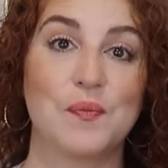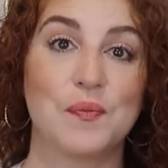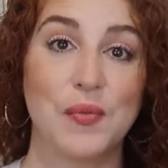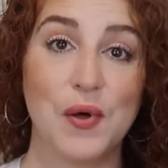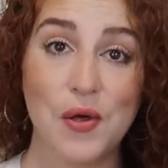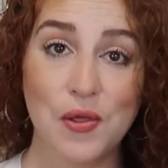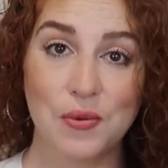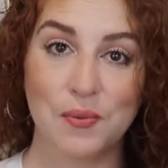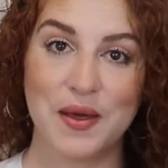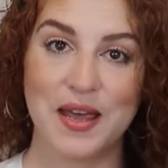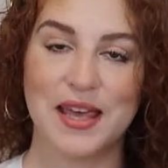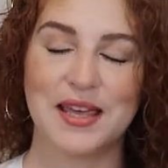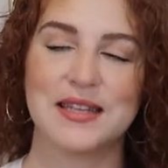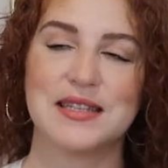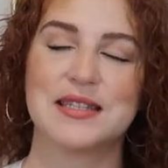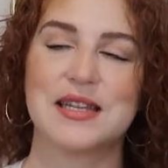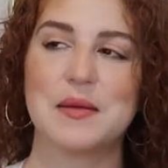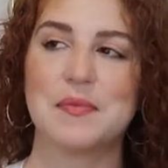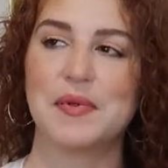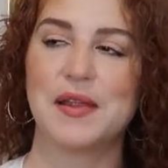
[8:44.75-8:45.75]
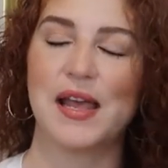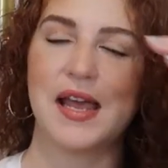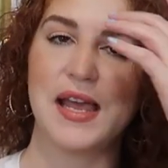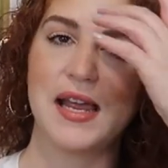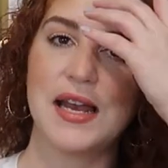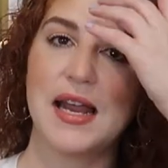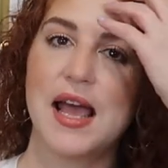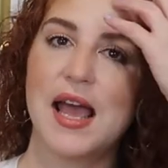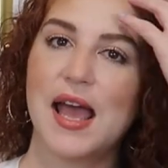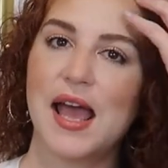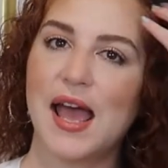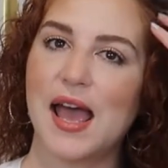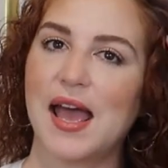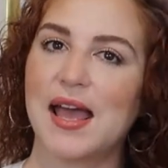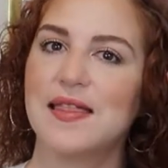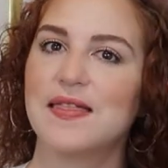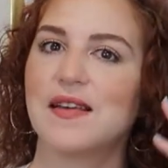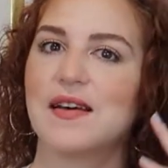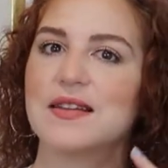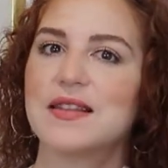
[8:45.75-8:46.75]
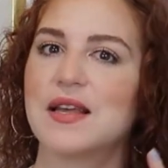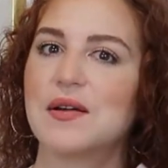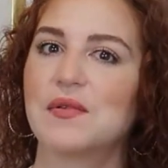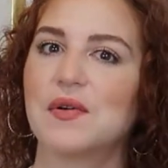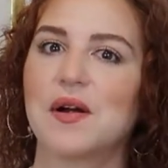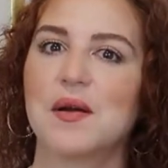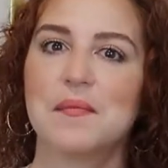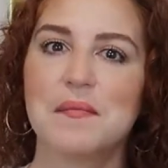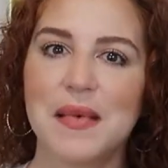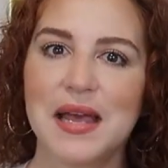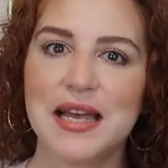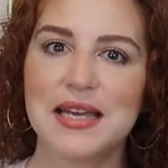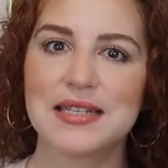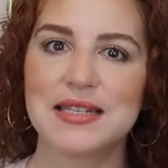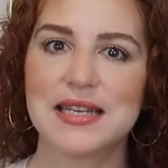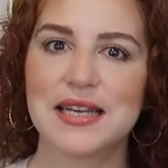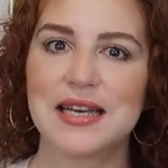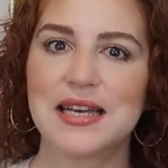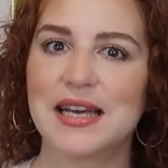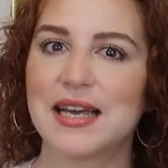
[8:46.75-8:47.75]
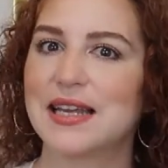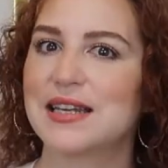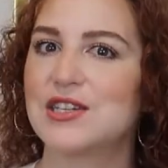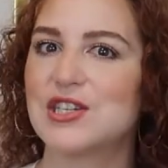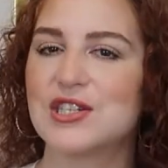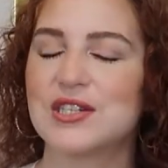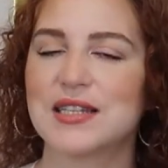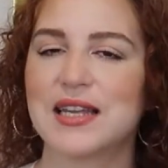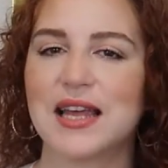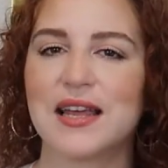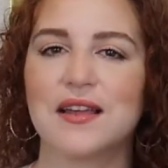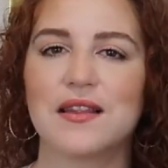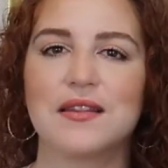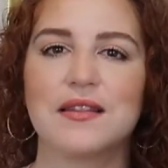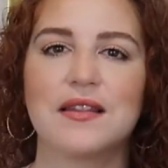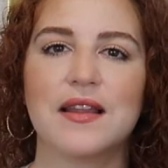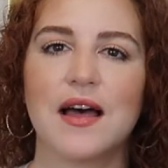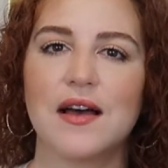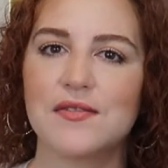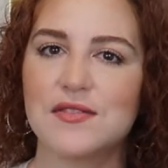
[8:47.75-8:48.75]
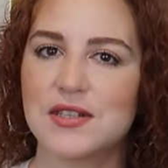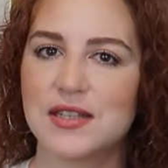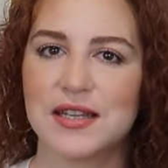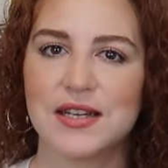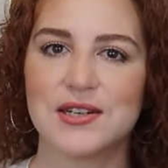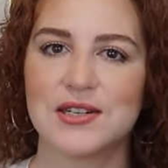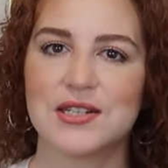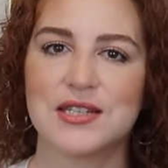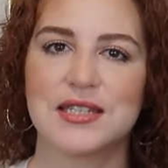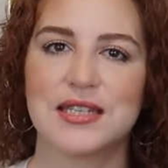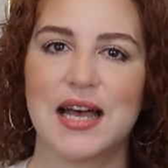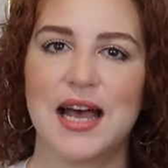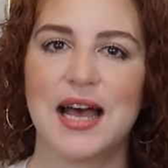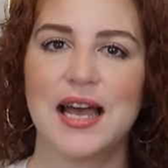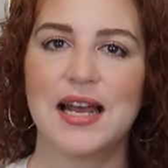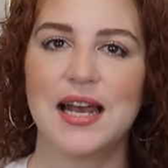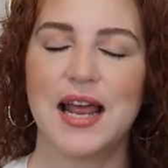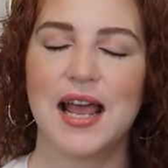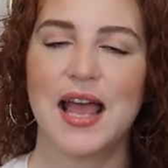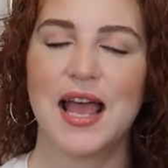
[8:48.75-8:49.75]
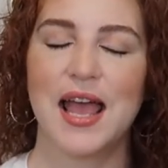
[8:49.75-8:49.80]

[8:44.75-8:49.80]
Both weekends they played, and thought they were amazing and just like loved their set.